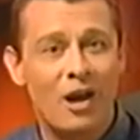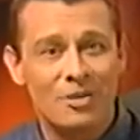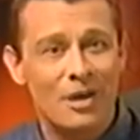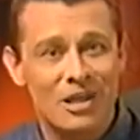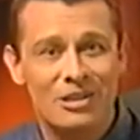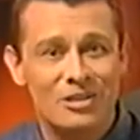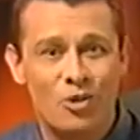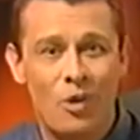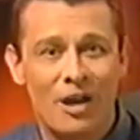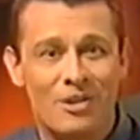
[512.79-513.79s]
automatically
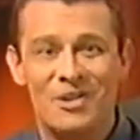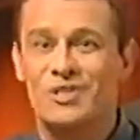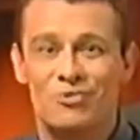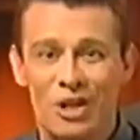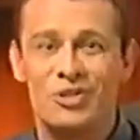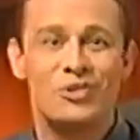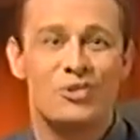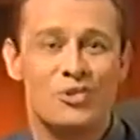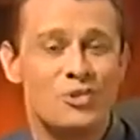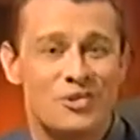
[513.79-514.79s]
acquire as a
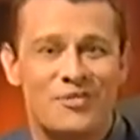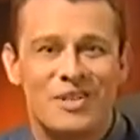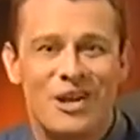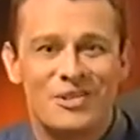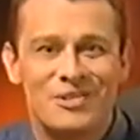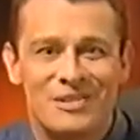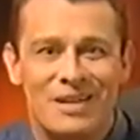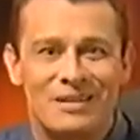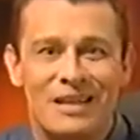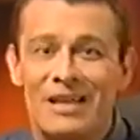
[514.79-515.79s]
registered user of the auction
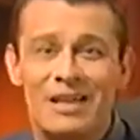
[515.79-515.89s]
site.